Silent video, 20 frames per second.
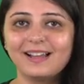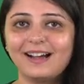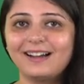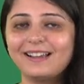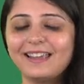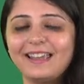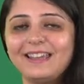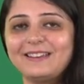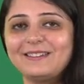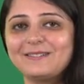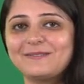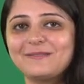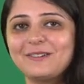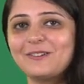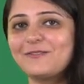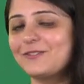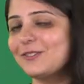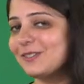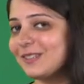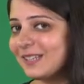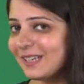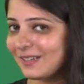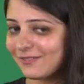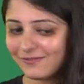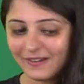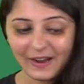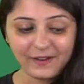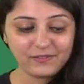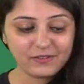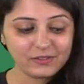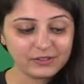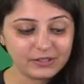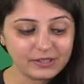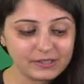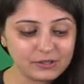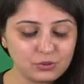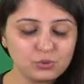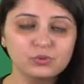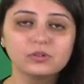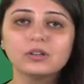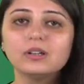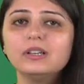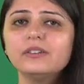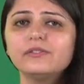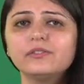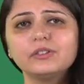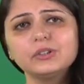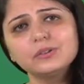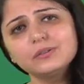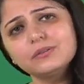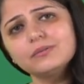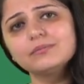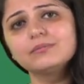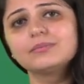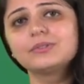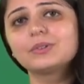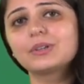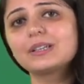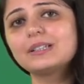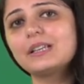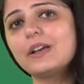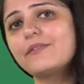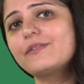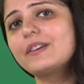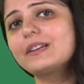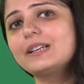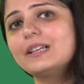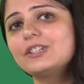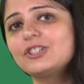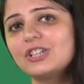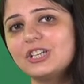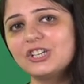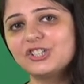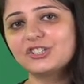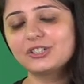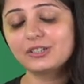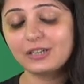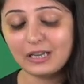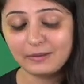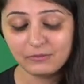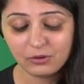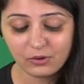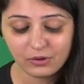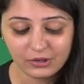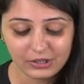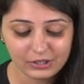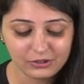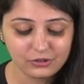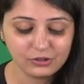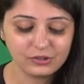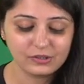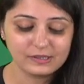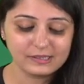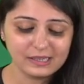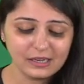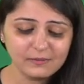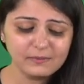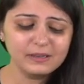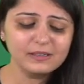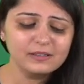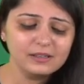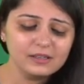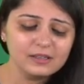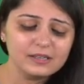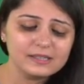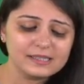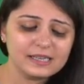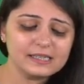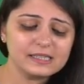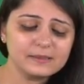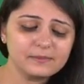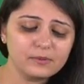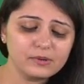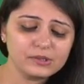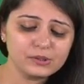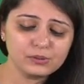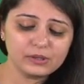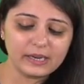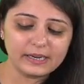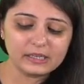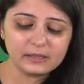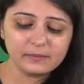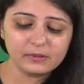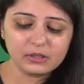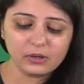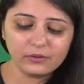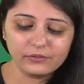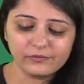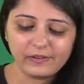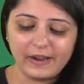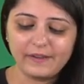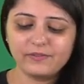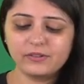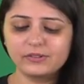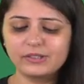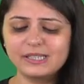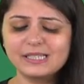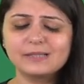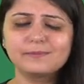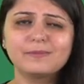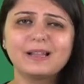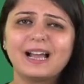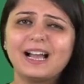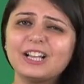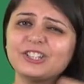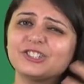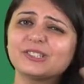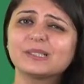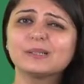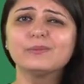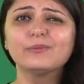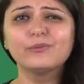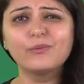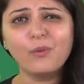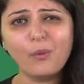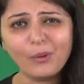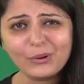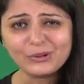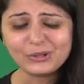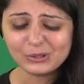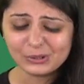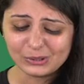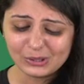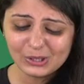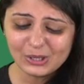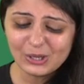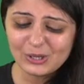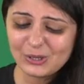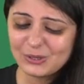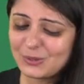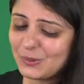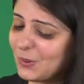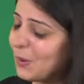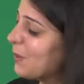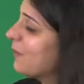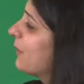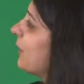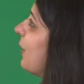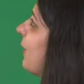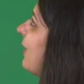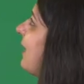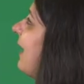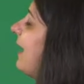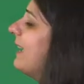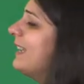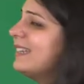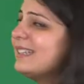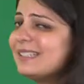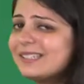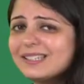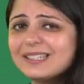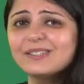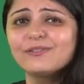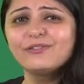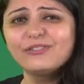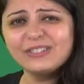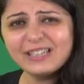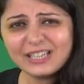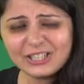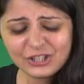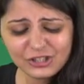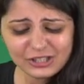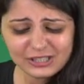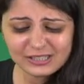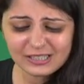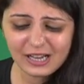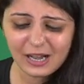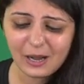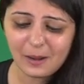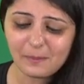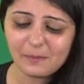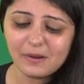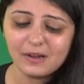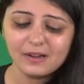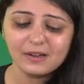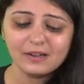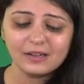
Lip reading: Again, if you think 5:30 is too early for you, you can definitely change the time according to yourself. But say suppose you get up around 5:30, splash some water, you know, over your eyes, just freshen up.